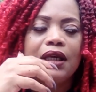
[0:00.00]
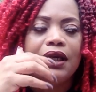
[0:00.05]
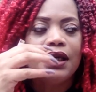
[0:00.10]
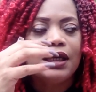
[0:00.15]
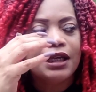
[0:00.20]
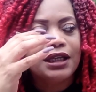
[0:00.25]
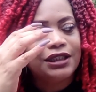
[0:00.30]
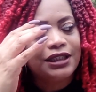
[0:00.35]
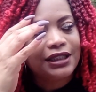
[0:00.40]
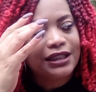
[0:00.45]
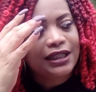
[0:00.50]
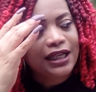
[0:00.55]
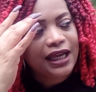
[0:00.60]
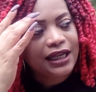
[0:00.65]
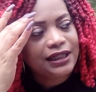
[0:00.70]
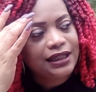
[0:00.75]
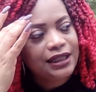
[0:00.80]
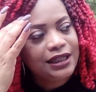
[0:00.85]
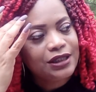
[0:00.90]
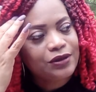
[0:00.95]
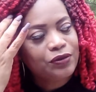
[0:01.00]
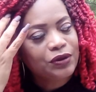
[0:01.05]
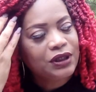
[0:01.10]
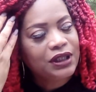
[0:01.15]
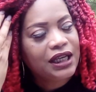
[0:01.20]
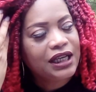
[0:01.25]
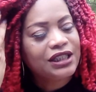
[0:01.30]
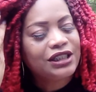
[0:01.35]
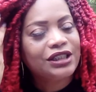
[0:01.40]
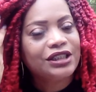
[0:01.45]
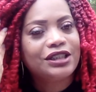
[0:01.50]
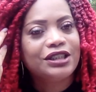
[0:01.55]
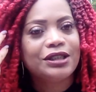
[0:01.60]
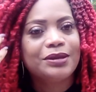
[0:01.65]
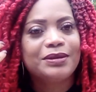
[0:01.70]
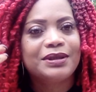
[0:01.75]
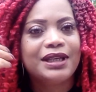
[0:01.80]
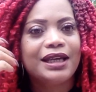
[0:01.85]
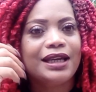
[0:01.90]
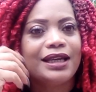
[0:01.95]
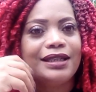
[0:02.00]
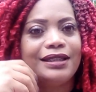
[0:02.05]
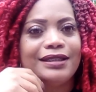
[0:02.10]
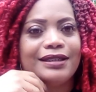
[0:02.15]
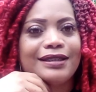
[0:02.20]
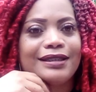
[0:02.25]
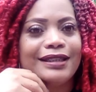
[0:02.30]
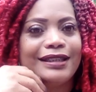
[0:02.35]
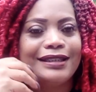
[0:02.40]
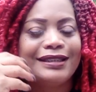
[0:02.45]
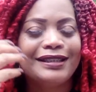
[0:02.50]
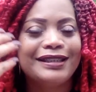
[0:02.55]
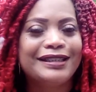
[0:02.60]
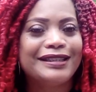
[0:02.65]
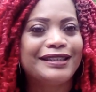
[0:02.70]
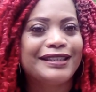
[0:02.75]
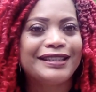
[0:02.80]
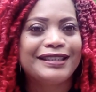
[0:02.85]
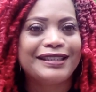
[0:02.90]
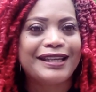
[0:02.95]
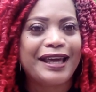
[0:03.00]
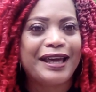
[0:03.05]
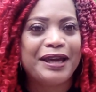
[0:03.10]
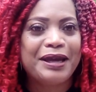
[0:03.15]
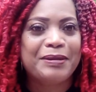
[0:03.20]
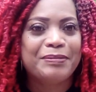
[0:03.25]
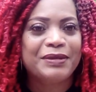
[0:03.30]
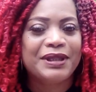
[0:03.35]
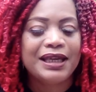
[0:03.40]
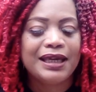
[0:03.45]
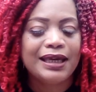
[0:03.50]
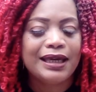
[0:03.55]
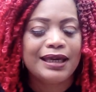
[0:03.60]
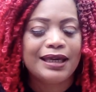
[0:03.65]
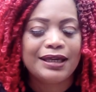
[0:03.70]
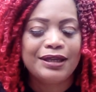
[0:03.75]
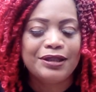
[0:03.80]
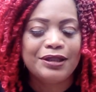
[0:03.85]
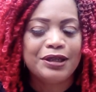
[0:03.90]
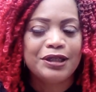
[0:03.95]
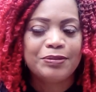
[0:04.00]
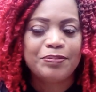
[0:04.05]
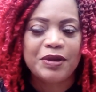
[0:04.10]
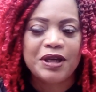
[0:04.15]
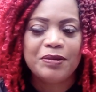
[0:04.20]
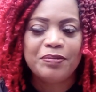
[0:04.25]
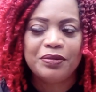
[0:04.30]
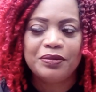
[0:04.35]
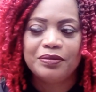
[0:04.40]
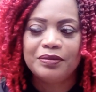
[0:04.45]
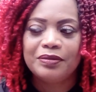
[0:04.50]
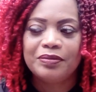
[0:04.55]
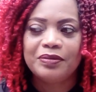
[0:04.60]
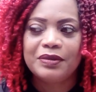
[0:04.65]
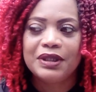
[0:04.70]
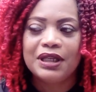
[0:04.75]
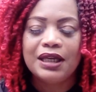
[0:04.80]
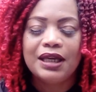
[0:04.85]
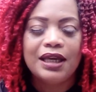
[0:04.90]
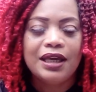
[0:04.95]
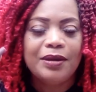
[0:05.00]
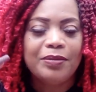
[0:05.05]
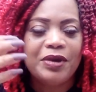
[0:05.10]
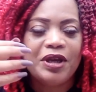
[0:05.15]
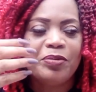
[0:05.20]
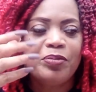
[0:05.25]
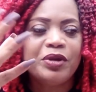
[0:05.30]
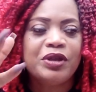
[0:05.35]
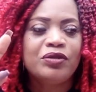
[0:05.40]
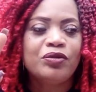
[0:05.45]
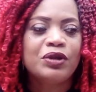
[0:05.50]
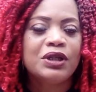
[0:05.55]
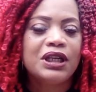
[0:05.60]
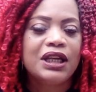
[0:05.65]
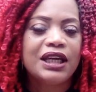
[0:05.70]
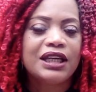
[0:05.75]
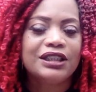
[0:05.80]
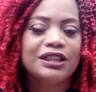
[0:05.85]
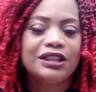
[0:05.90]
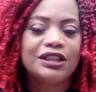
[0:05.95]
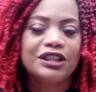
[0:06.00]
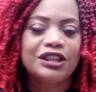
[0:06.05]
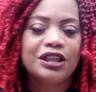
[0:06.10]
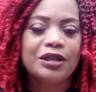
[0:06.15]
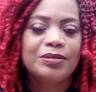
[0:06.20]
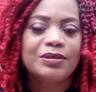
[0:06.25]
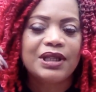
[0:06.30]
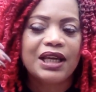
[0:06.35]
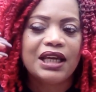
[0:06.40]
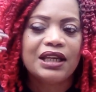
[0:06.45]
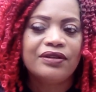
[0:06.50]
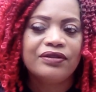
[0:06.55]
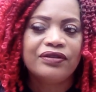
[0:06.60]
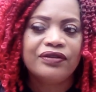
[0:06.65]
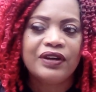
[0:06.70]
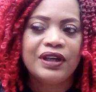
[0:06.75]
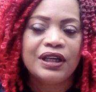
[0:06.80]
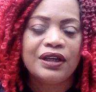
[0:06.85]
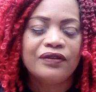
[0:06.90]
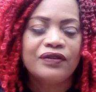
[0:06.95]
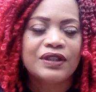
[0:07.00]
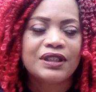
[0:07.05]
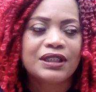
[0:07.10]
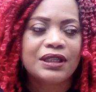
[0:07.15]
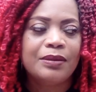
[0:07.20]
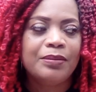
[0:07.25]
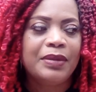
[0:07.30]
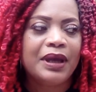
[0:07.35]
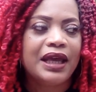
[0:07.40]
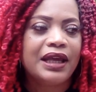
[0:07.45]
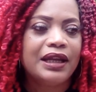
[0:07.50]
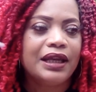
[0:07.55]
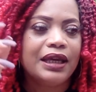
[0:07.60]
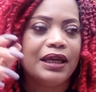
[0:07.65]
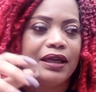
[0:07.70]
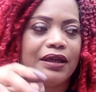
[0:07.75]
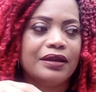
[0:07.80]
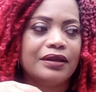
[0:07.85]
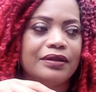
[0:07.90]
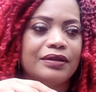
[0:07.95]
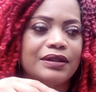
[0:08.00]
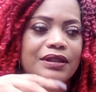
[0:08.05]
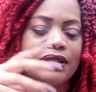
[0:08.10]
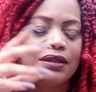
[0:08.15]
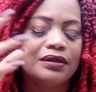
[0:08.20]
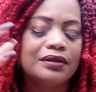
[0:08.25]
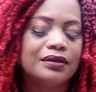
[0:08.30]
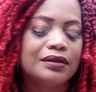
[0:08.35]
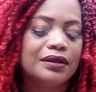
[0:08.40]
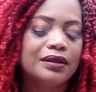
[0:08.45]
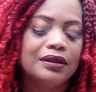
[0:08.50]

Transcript: it's just like these relationships they just it's just the same thing these people people in relationships they didn't fail for somebody else and